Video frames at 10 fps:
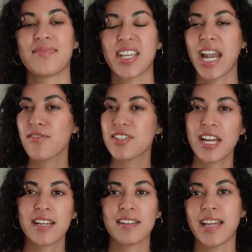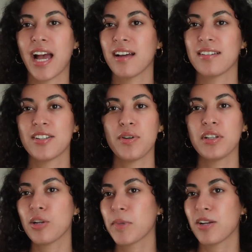kind of just like, yeah, do a
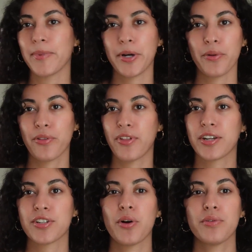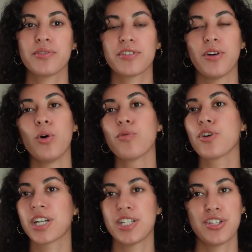little bit of both. Like, don't
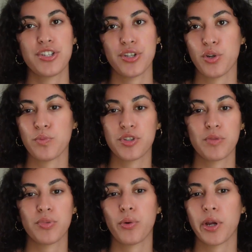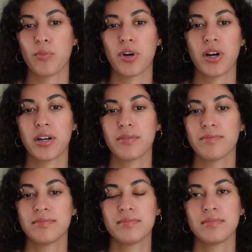over consume to the point where
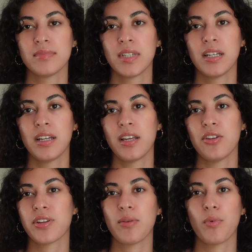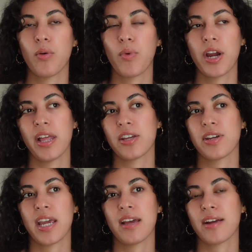you
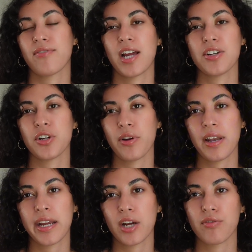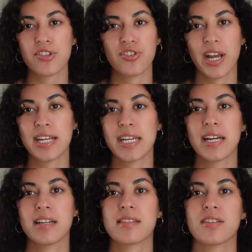can't like find your own like original
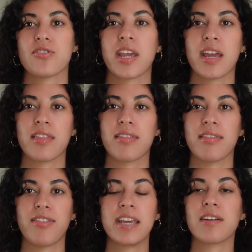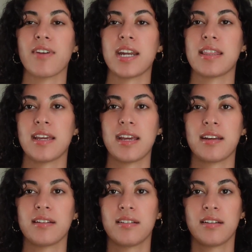ideas, and you can't think of anything
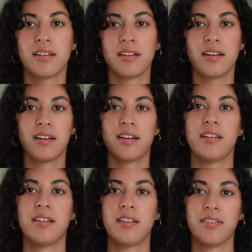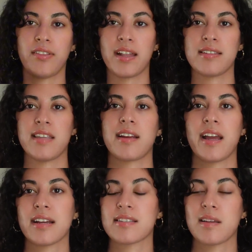that like, I
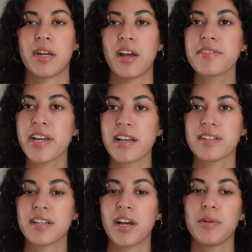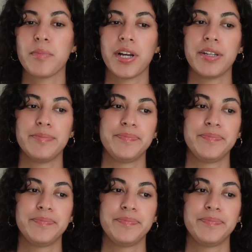guess someone else hasn't done. But